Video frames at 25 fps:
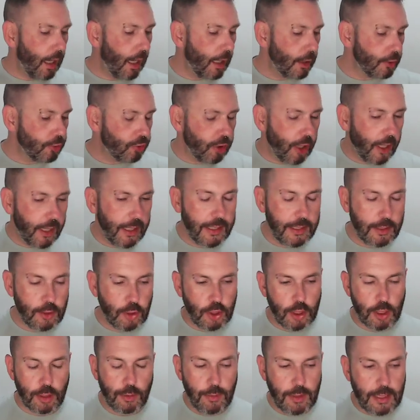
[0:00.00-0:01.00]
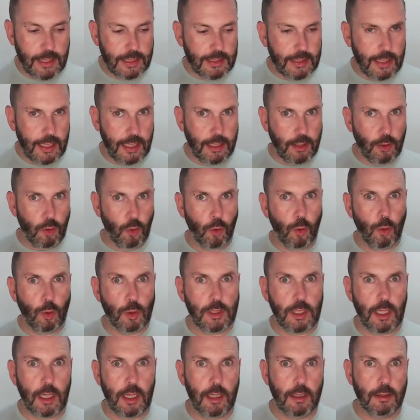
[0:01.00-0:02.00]
try and do this in
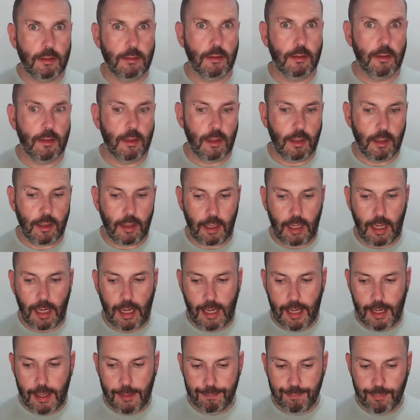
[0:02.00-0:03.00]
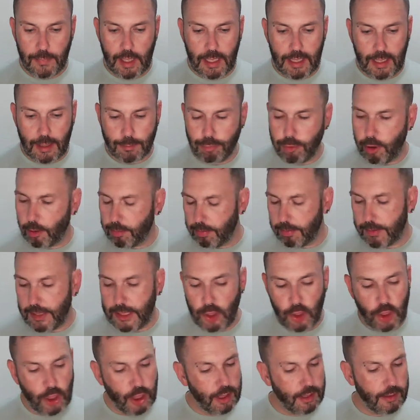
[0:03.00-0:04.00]
order, and I probably
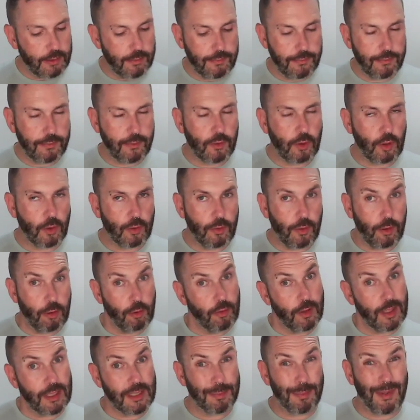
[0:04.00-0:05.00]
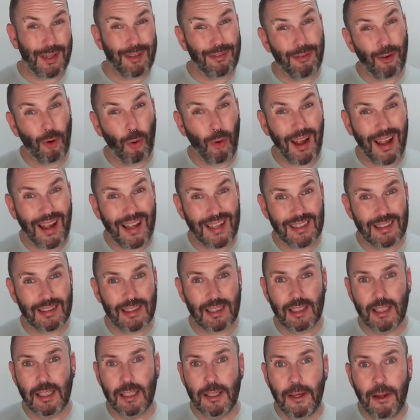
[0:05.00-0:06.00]
should have gone through this beforehand,
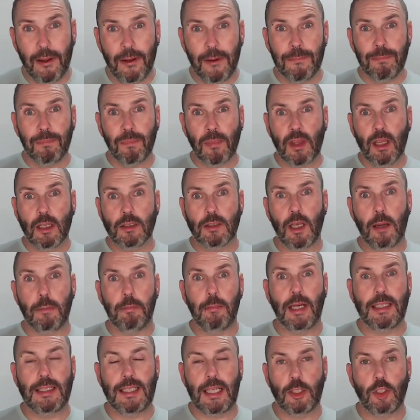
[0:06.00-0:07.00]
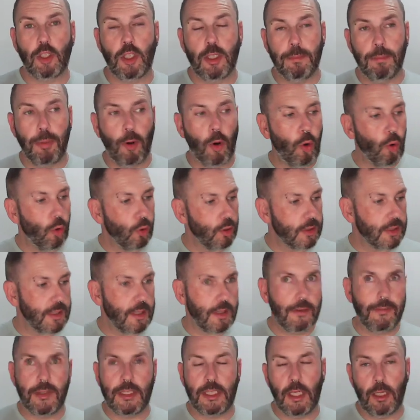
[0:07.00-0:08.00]
so I might actually pause
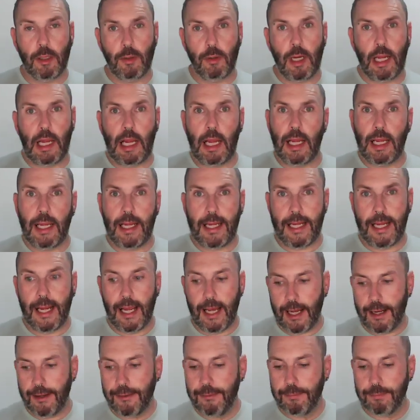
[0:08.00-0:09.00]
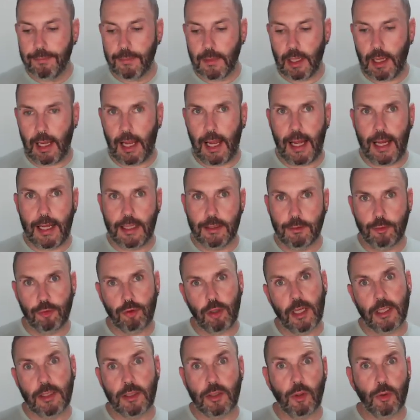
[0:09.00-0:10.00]
the video here and
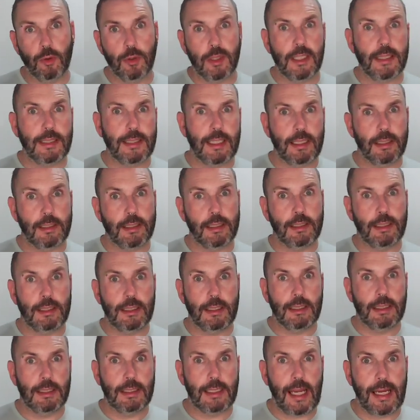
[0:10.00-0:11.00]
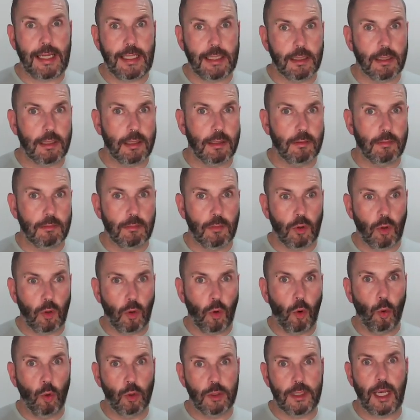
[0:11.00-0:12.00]
try and sort this into date
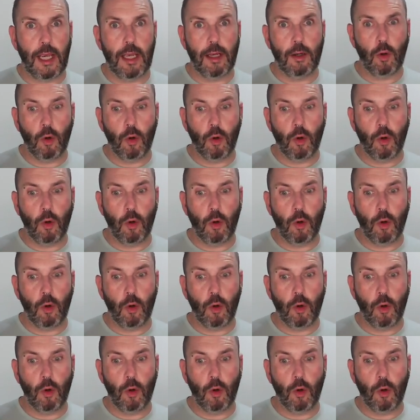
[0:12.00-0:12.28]
order,